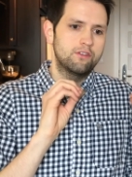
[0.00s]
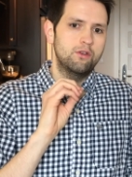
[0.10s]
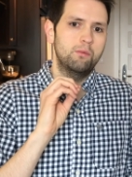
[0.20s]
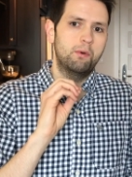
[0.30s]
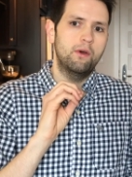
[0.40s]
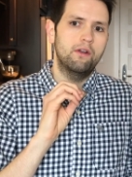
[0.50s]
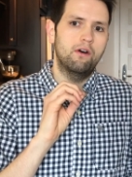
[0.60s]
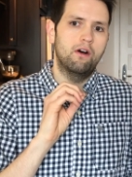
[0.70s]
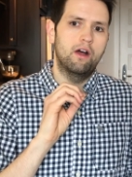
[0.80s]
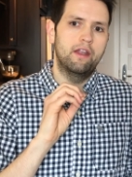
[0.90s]
to put
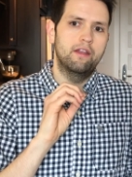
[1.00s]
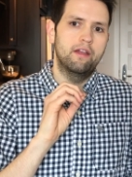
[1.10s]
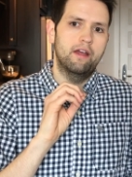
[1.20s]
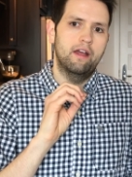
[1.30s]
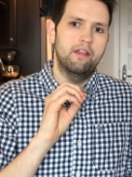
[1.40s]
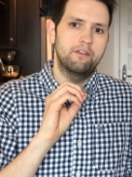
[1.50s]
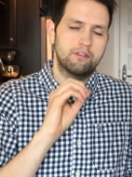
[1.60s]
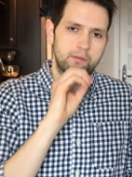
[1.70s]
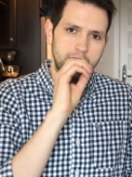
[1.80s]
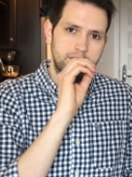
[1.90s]
on, there's
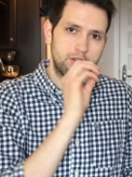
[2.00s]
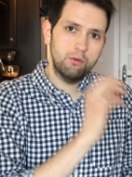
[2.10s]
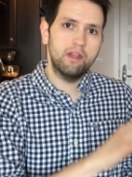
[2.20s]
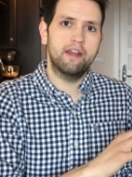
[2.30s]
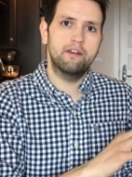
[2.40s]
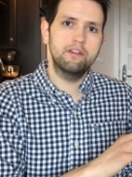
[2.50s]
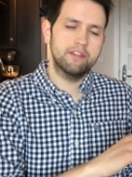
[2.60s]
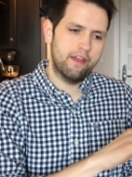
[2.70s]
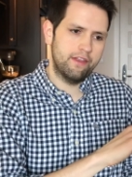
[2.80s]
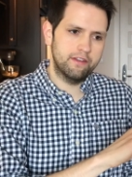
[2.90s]
going to be 2 letters
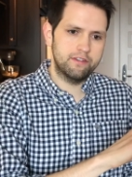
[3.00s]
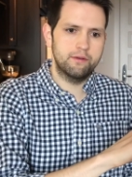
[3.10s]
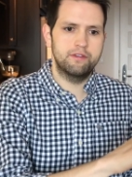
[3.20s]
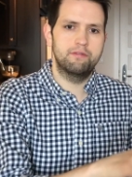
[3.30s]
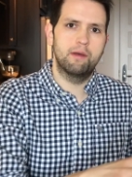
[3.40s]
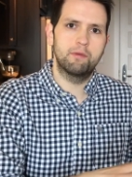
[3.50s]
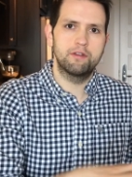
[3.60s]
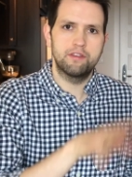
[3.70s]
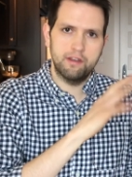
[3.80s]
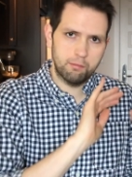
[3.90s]
and then a series of
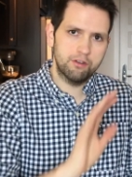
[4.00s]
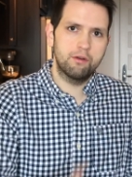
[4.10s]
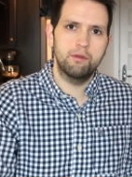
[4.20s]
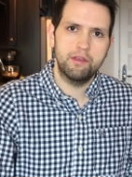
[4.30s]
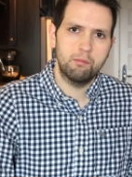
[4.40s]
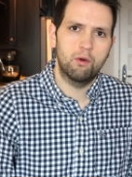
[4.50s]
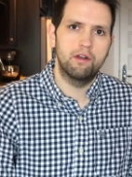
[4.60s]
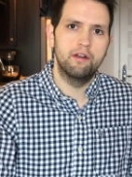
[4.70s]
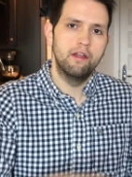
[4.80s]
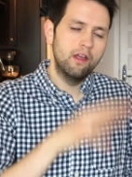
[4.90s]
numbers. The numbers aren't really
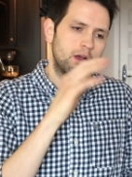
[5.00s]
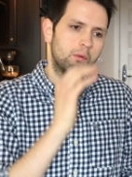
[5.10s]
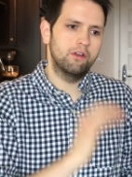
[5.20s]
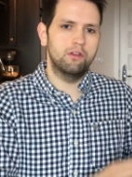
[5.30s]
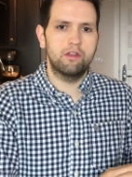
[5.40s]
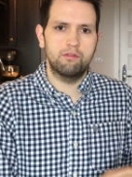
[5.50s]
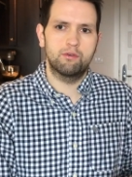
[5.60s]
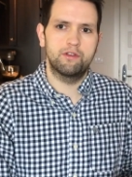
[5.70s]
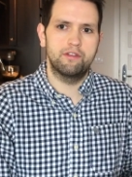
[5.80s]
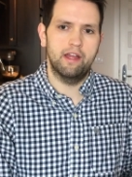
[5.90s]
important. What you're looking
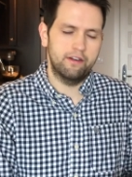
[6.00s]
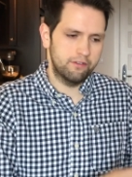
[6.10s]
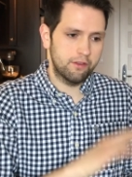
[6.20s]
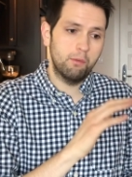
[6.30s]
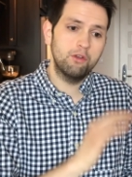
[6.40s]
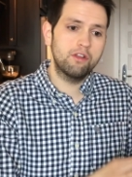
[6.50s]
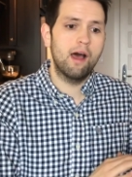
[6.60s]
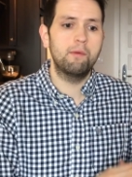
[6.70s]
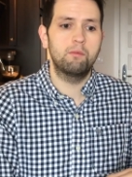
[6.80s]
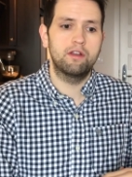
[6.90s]
for is the letters. The most
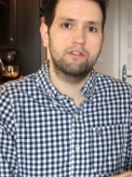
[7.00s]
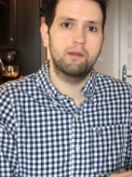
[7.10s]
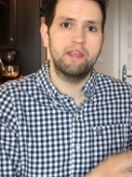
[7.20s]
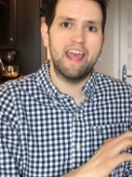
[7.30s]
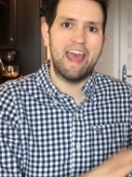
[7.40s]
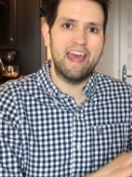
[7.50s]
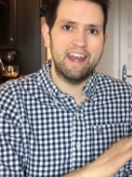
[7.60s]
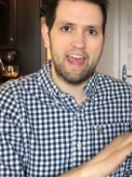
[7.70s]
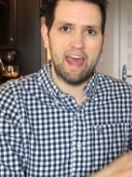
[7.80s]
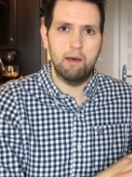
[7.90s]
common one is going to be
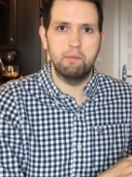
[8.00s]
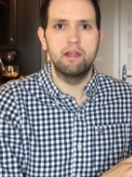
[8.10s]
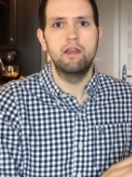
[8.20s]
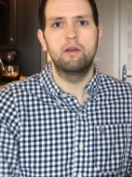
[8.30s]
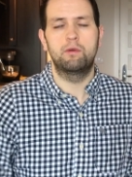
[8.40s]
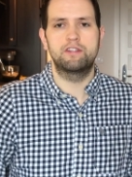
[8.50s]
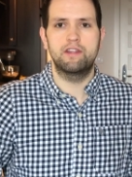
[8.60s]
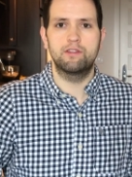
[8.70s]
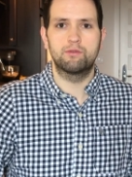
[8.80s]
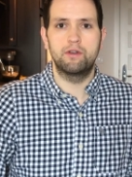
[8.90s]
NM, which
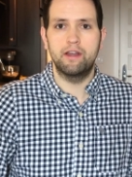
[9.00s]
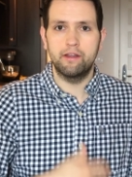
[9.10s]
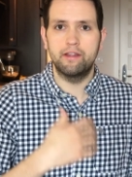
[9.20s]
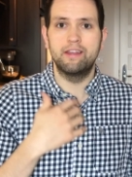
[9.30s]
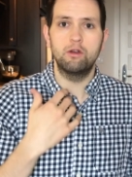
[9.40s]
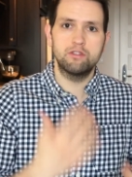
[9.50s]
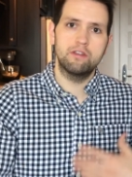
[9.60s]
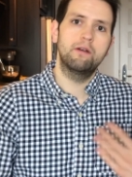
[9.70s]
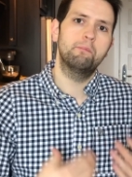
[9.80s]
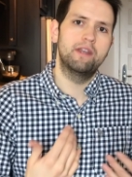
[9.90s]
stands for
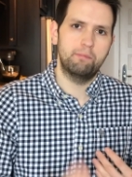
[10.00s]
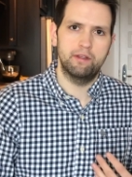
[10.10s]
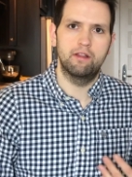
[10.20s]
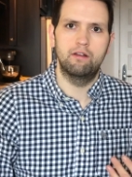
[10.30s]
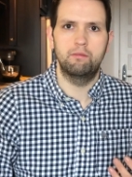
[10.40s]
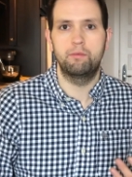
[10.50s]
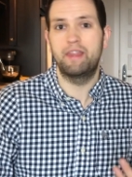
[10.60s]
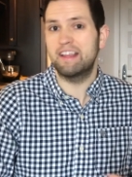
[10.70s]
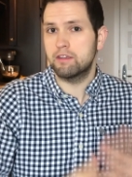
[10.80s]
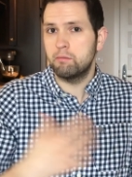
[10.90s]
Négociant Manipulant.
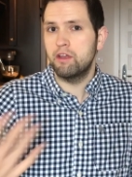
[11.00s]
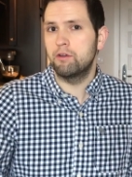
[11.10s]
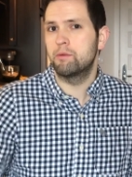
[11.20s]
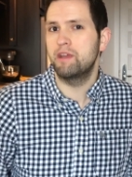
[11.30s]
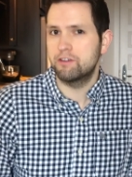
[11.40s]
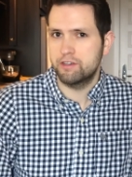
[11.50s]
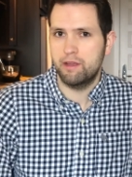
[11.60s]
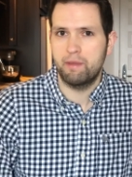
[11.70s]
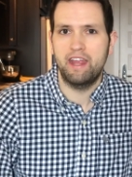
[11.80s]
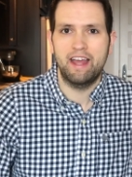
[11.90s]
That's going to be all your major
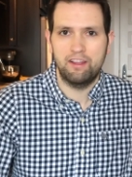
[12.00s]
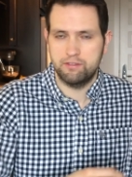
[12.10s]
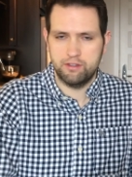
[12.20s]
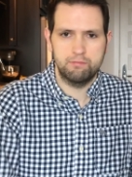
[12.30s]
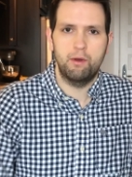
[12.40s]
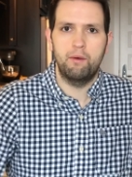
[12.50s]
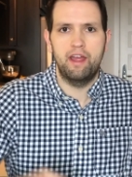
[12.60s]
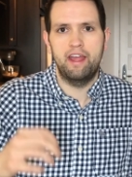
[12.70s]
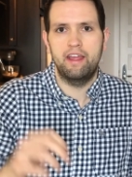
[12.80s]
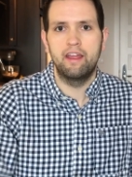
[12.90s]
champagne houses,
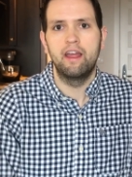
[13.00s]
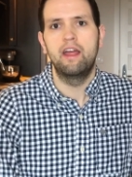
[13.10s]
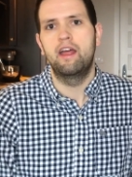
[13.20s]
Moet,